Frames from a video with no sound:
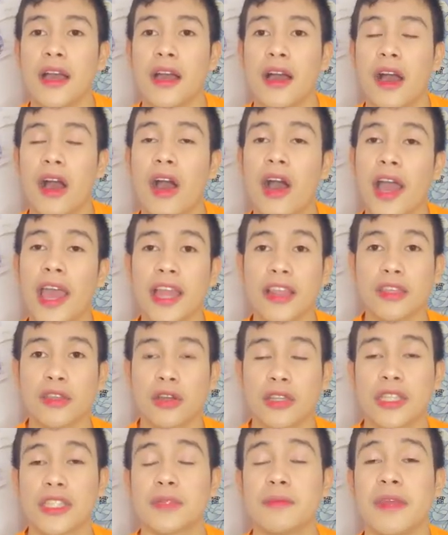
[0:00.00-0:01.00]
"Oh,
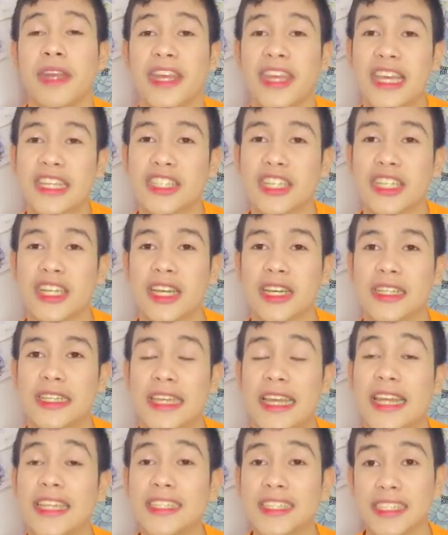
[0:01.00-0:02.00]
eto." Tapos binigyan siya ng
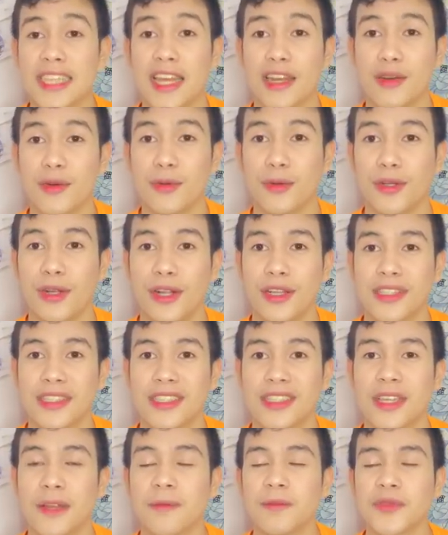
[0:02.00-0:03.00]
instant
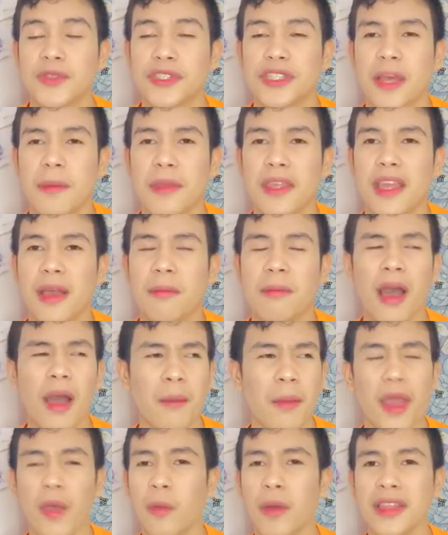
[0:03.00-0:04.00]
noodles. So sabi niya,
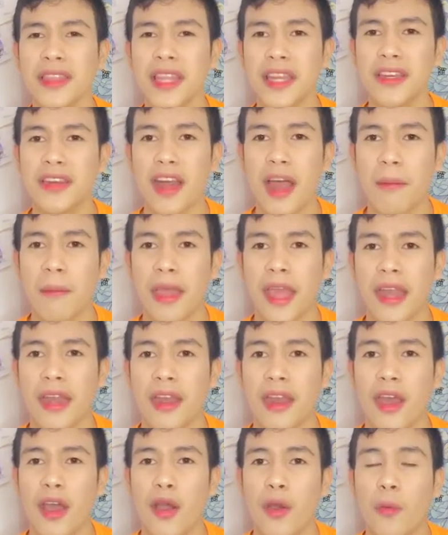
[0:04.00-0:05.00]
"Mom, I wanted ramen.
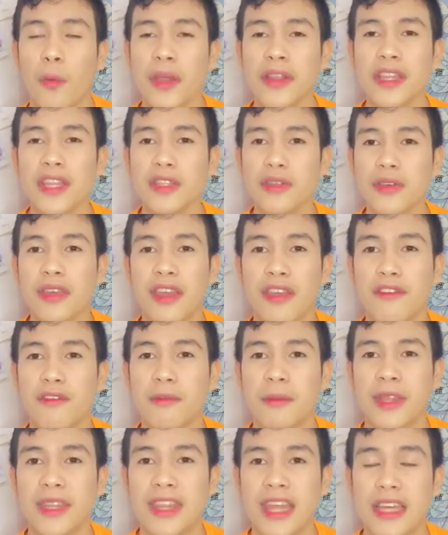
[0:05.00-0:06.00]
Why did you
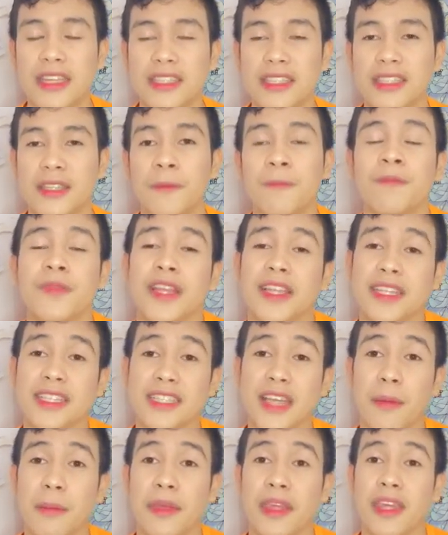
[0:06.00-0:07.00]
give me this?"
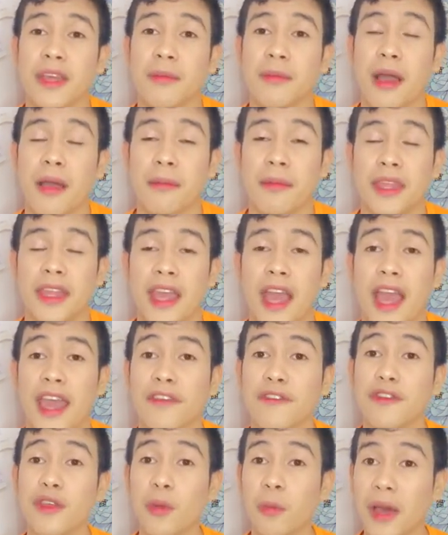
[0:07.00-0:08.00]
Tapos sabi niya ng mami niya,
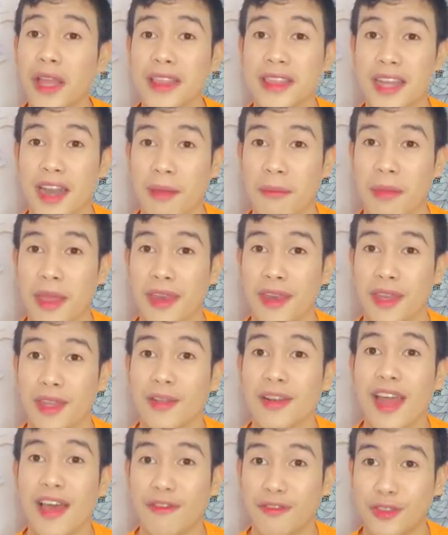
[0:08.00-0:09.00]
"If you want ramen,
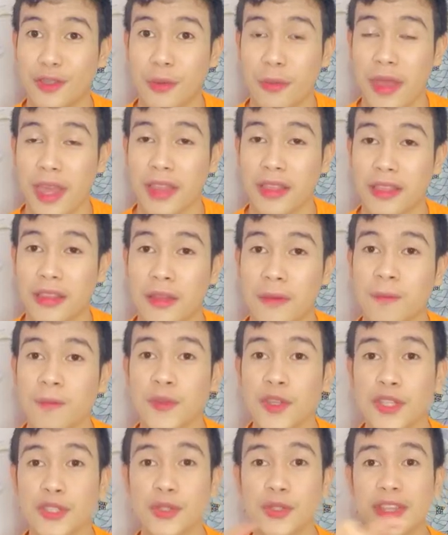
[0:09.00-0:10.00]
you'll have to wait."
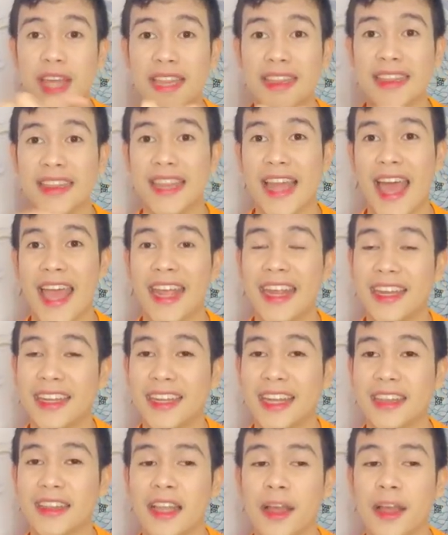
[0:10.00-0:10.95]
So that line, that